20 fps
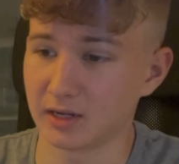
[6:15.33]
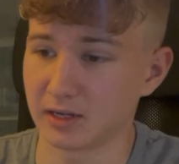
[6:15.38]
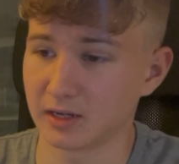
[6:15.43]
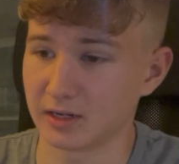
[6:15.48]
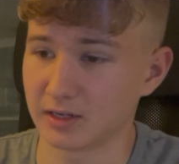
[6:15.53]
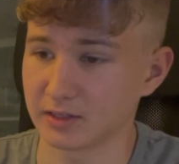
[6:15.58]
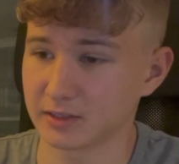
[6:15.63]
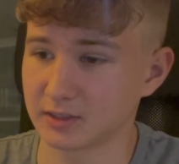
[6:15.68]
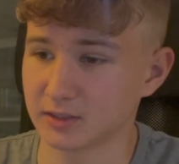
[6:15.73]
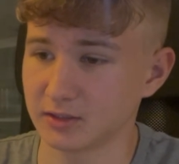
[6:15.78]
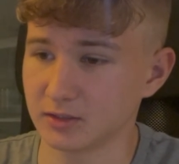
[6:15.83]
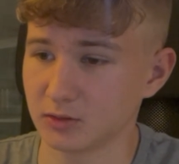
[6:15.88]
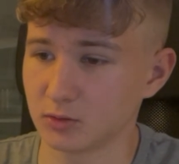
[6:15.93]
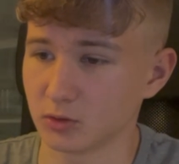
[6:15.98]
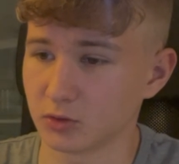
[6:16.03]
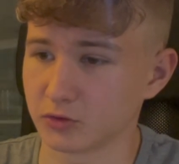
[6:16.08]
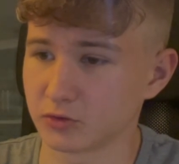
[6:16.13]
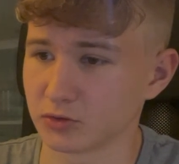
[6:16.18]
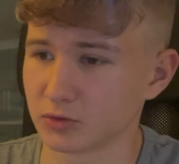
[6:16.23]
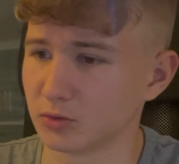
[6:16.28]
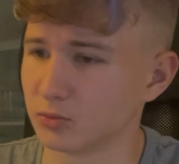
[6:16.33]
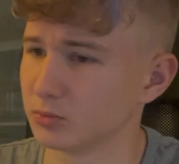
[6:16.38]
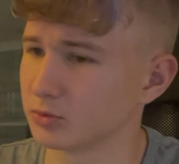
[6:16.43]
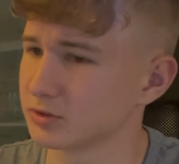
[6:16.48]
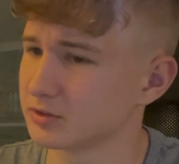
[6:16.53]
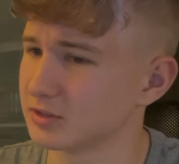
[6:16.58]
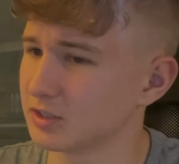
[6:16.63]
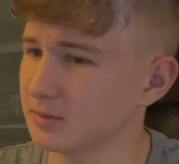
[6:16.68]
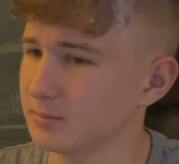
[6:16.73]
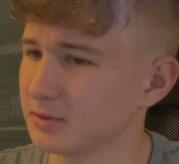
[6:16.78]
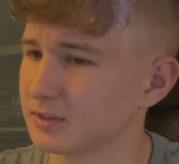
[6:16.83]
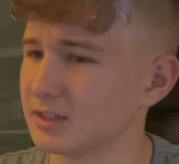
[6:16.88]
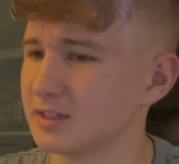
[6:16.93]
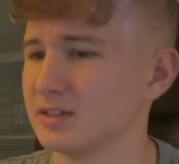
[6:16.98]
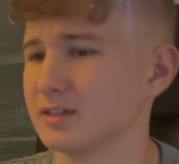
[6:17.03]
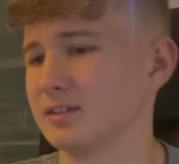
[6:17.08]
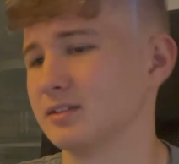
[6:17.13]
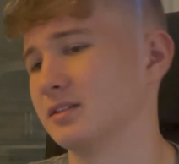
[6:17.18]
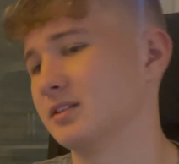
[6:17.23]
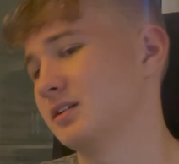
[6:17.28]
I can now also go rook c8, but
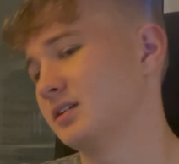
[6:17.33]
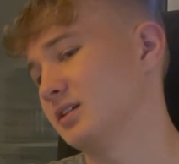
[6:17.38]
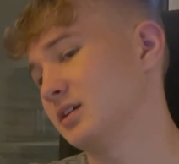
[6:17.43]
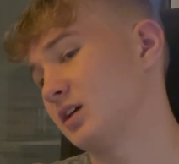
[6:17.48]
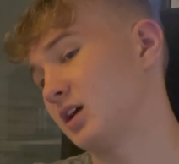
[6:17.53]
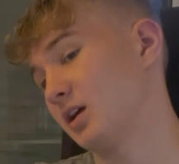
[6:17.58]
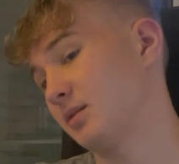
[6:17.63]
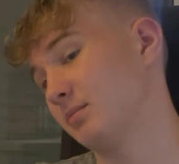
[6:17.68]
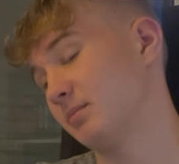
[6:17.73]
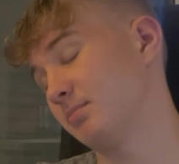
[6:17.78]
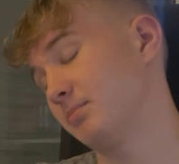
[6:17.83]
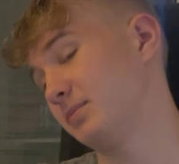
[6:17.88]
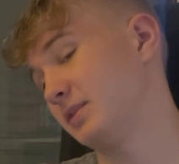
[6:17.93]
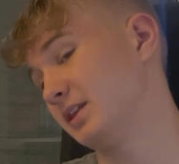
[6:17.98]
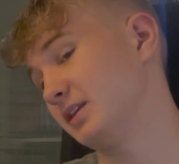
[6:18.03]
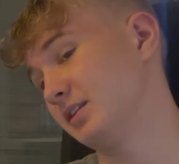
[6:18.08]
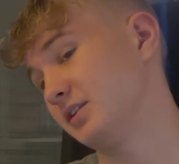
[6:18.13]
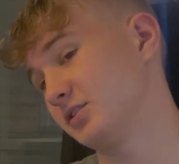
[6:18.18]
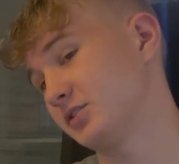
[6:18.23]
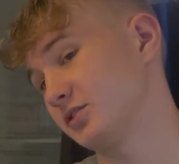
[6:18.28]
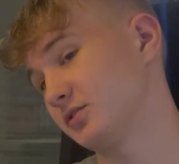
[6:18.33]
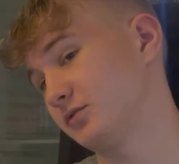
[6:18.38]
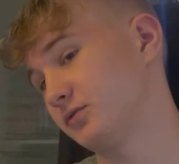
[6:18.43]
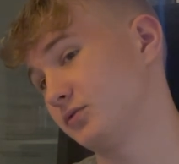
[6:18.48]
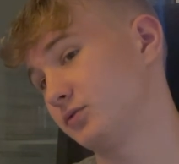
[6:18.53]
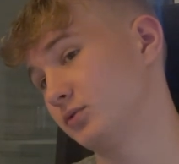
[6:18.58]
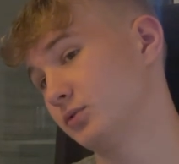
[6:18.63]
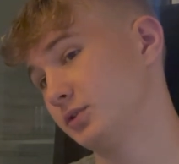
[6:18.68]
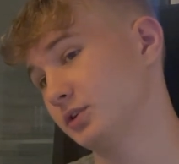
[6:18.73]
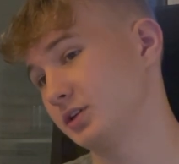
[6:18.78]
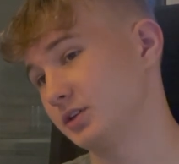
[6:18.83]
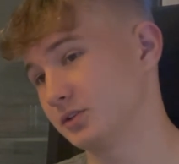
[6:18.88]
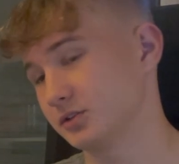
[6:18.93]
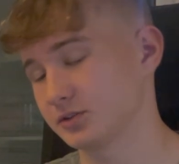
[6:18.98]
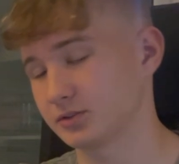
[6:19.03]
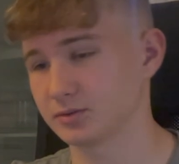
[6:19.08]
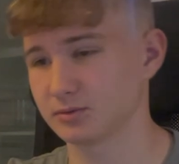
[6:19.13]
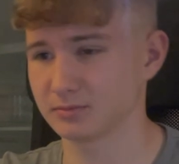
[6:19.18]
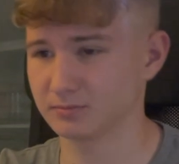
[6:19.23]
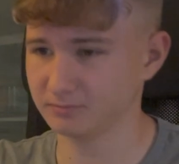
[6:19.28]
then and there's a fork here.
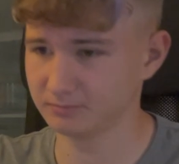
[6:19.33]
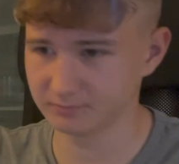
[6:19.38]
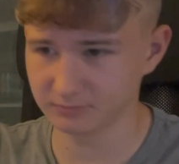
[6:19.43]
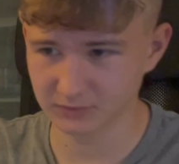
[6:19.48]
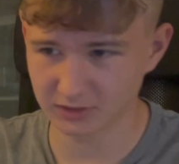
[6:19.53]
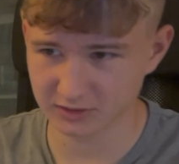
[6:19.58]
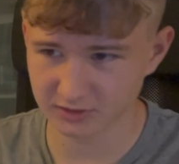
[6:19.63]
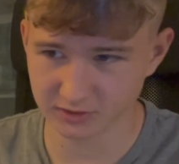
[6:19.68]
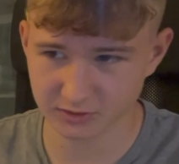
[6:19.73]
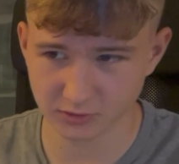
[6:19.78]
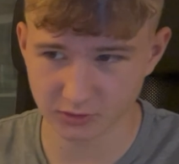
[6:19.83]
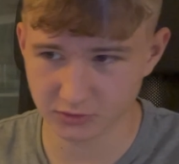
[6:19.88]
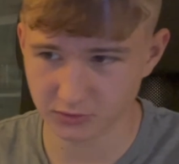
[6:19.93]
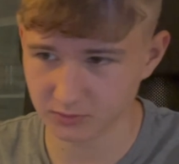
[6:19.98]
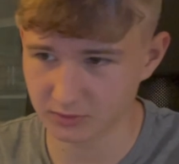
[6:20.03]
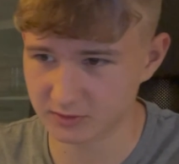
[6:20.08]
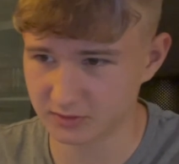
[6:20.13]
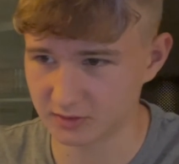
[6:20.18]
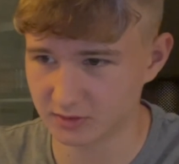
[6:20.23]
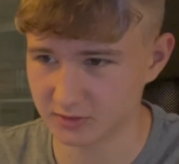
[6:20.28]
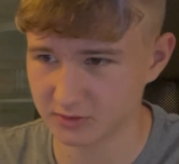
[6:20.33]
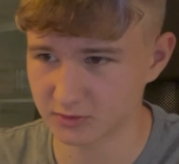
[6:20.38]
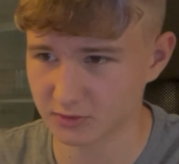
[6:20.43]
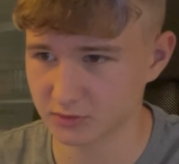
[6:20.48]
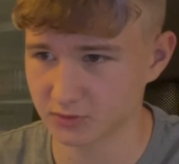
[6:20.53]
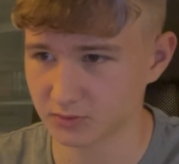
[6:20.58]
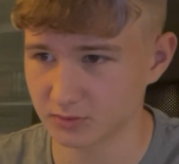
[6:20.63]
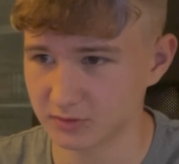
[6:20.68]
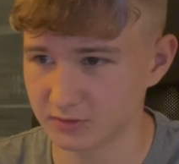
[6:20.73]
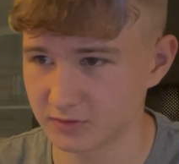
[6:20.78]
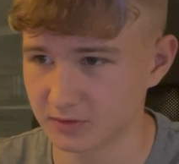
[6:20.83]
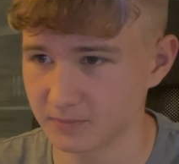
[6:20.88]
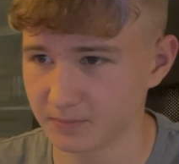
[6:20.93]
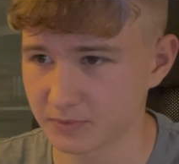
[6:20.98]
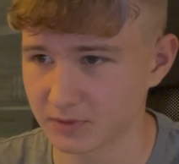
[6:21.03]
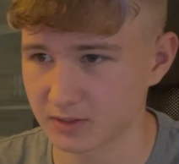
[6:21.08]
So this is not so easy. This is not so easy.